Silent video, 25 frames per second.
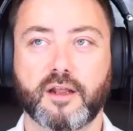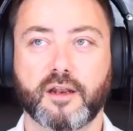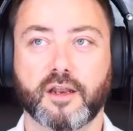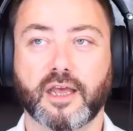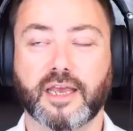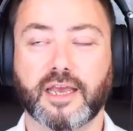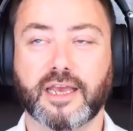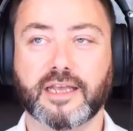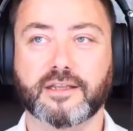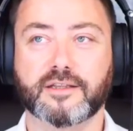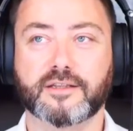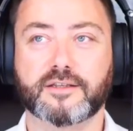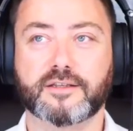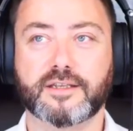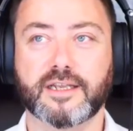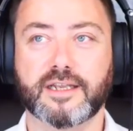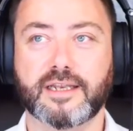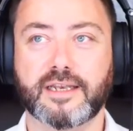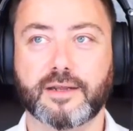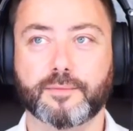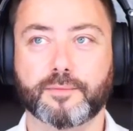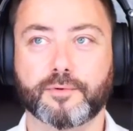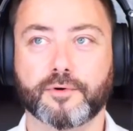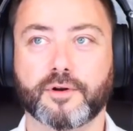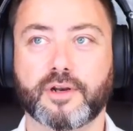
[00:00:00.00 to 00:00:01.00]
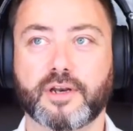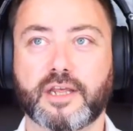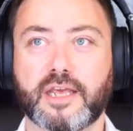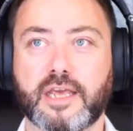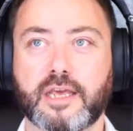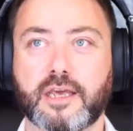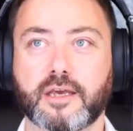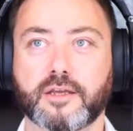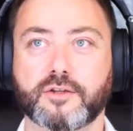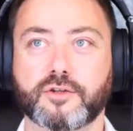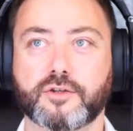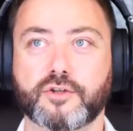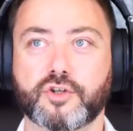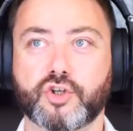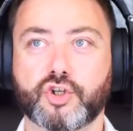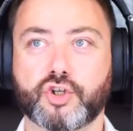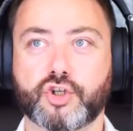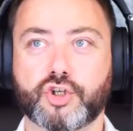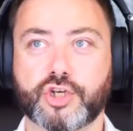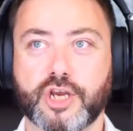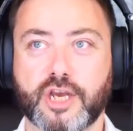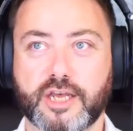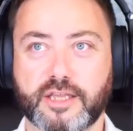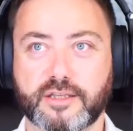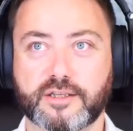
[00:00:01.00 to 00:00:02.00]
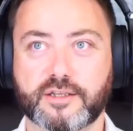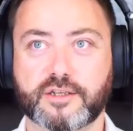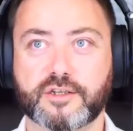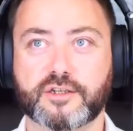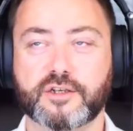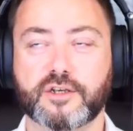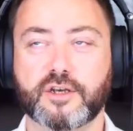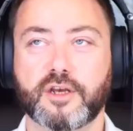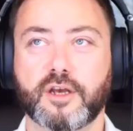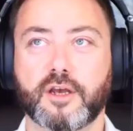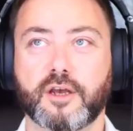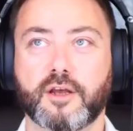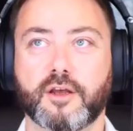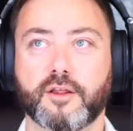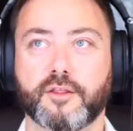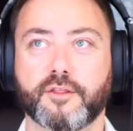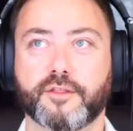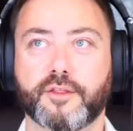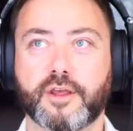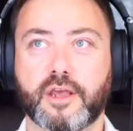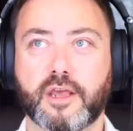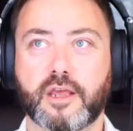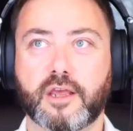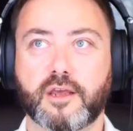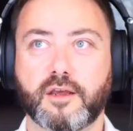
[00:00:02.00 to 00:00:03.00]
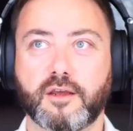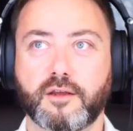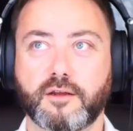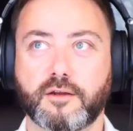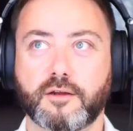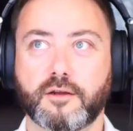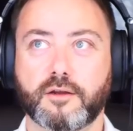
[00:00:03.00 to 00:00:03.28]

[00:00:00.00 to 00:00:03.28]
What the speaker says: It deliberately sheds the